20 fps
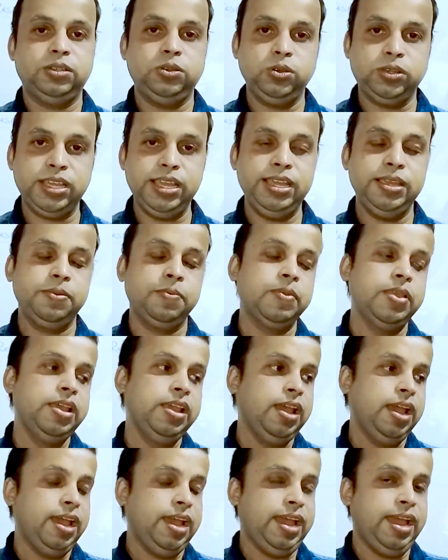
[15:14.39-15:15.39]
Okay,
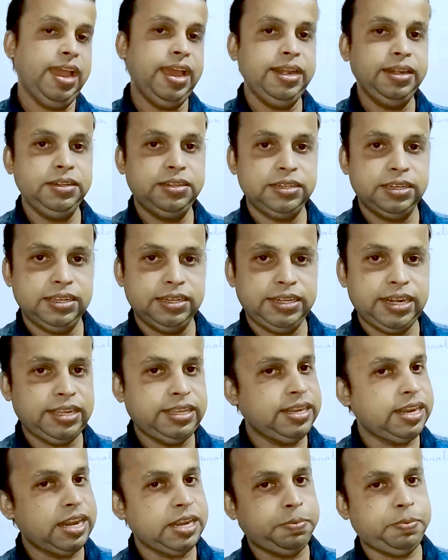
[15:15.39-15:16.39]
and that is
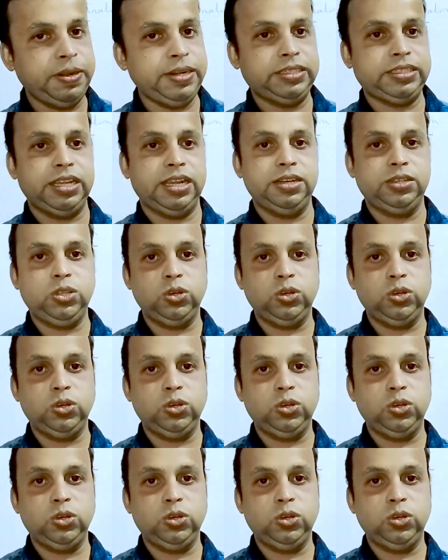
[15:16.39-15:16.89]
the respiration.